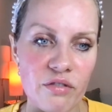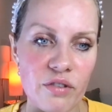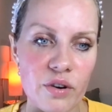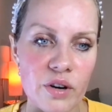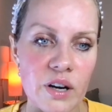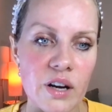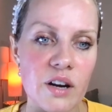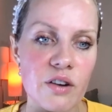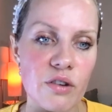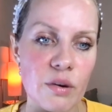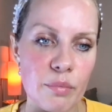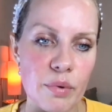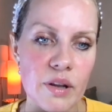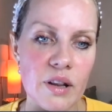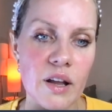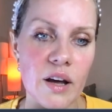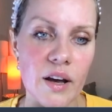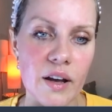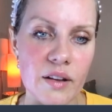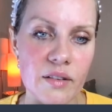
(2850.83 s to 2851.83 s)
Very creepy
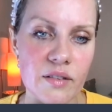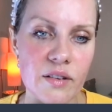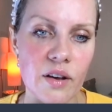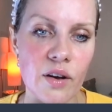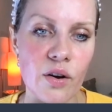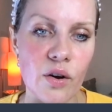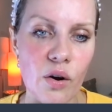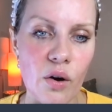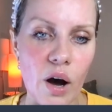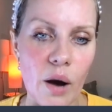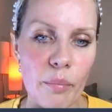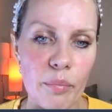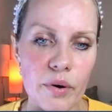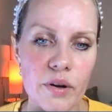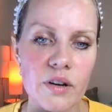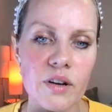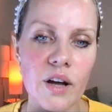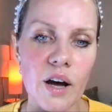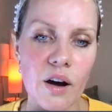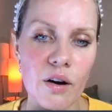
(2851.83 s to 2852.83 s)
lines. I go up
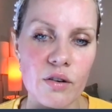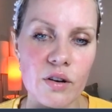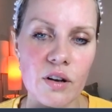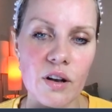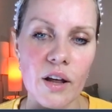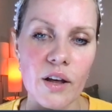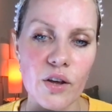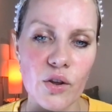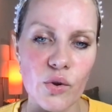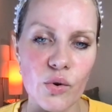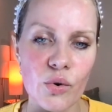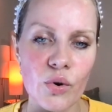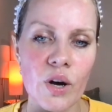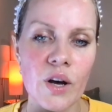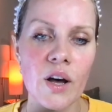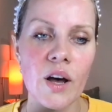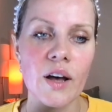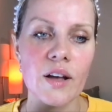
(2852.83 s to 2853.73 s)
and down like you.